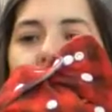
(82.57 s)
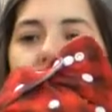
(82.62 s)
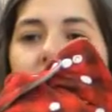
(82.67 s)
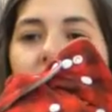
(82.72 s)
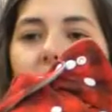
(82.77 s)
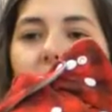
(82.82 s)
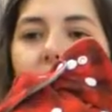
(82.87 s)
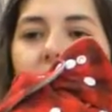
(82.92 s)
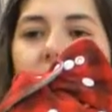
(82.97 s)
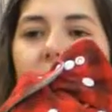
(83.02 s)

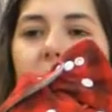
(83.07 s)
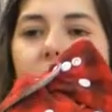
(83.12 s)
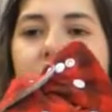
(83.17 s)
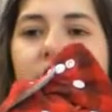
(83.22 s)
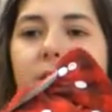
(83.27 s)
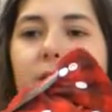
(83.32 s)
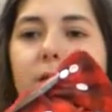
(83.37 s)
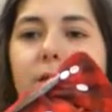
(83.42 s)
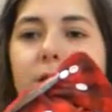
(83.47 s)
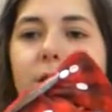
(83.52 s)
all up
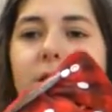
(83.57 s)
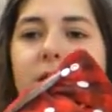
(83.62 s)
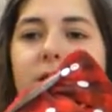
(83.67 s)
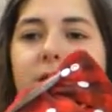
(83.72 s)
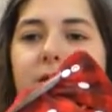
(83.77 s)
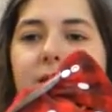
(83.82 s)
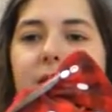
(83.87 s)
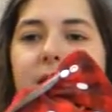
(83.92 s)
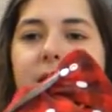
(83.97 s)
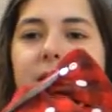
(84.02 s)
the front
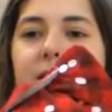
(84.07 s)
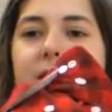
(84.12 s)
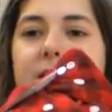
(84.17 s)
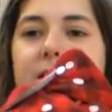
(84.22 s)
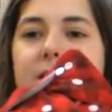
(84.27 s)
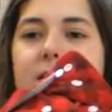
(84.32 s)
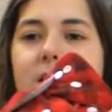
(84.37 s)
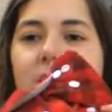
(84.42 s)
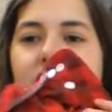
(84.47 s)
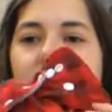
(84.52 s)
of it. This
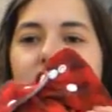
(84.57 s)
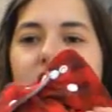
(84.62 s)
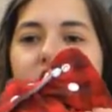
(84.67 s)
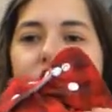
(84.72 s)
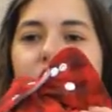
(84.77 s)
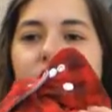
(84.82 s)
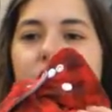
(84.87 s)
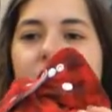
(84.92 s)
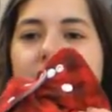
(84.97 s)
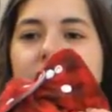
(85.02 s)
is called
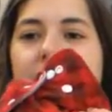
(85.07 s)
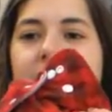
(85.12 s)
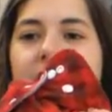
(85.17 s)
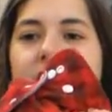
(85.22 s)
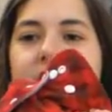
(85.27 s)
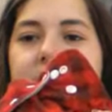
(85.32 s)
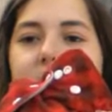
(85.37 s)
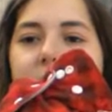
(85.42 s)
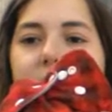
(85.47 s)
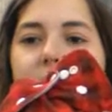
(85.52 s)
the
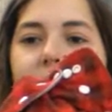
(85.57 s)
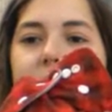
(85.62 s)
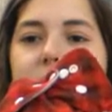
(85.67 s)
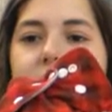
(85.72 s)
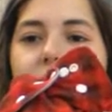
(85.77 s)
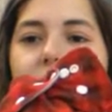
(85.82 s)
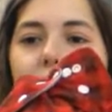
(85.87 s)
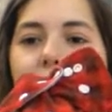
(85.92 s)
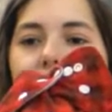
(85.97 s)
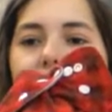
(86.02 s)
Rise.
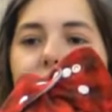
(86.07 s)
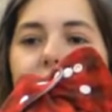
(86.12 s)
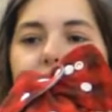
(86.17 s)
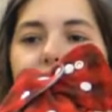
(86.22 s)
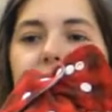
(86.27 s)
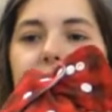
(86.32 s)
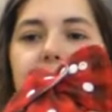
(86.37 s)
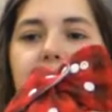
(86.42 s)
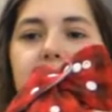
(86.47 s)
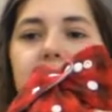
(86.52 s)
So what you
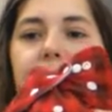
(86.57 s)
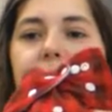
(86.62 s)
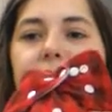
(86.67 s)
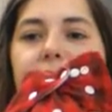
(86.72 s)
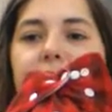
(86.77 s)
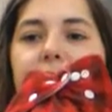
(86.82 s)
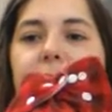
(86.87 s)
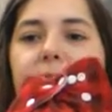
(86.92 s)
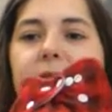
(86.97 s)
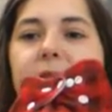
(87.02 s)
can do is
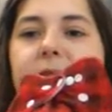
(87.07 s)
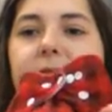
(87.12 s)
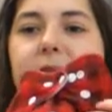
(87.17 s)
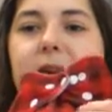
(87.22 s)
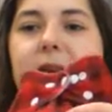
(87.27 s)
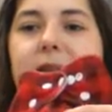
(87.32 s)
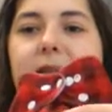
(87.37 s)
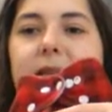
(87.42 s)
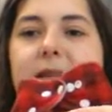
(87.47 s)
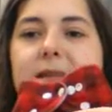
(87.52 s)
you can
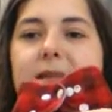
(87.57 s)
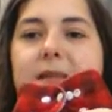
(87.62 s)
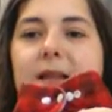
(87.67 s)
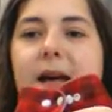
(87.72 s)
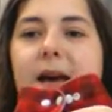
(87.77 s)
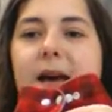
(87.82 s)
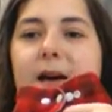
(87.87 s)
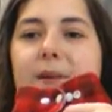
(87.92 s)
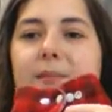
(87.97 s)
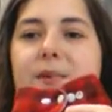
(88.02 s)
take these
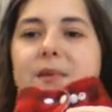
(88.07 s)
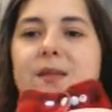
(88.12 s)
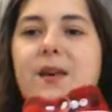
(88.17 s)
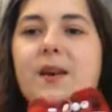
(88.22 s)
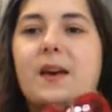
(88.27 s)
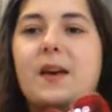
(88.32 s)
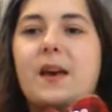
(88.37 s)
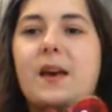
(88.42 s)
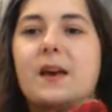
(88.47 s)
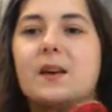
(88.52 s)
snaps
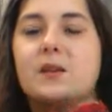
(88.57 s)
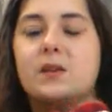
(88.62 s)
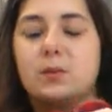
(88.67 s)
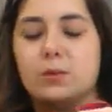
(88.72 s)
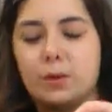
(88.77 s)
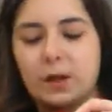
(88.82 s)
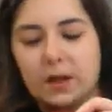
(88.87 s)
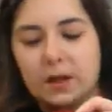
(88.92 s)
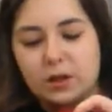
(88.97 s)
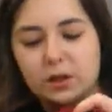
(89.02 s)
and you
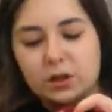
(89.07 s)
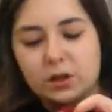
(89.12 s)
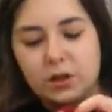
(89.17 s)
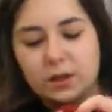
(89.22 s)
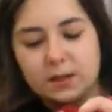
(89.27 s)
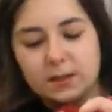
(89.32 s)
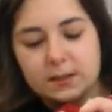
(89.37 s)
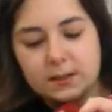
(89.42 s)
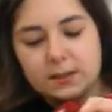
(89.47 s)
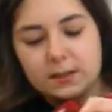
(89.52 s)
can
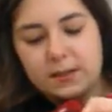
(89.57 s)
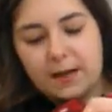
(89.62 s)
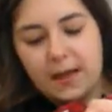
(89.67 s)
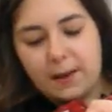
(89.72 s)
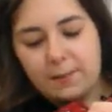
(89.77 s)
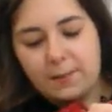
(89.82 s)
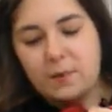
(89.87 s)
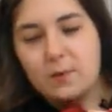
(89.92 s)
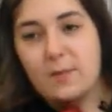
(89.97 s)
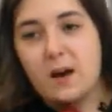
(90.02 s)
just
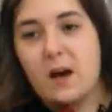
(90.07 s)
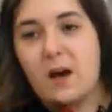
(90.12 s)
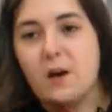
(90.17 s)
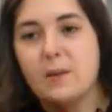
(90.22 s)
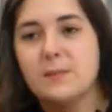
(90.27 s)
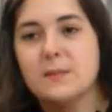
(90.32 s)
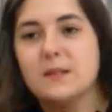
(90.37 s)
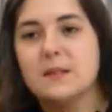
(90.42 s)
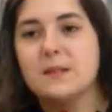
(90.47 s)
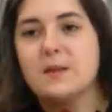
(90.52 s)
snap them up
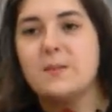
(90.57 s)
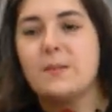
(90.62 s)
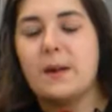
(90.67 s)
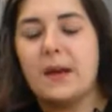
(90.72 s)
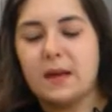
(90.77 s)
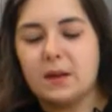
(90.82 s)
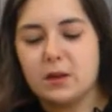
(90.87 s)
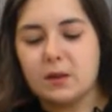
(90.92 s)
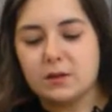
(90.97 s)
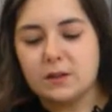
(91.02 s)
to
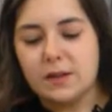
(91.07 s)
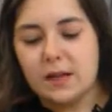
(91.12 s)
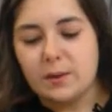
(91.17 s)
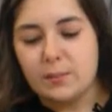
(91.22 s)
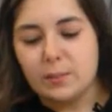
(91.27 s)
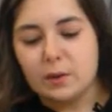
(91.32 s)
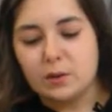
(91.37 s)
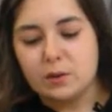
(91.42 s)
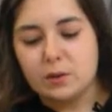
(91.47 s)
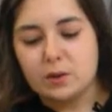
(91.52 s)
make your
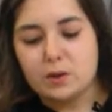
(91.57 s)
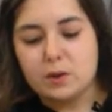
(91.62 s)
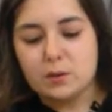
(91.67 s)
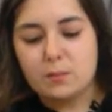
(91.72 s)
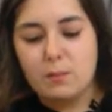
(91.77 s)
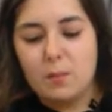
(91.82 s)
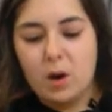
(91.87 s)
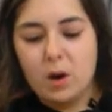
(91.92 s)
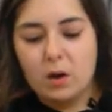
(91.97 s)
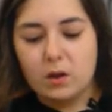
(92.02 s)
diaper
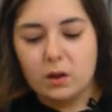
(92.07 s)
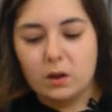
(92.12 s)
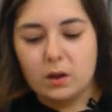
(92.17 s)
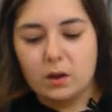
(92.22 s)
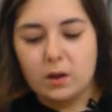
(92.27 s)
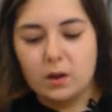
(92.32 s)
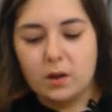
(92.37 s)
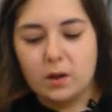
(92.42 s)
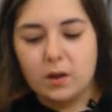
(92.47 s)
smaller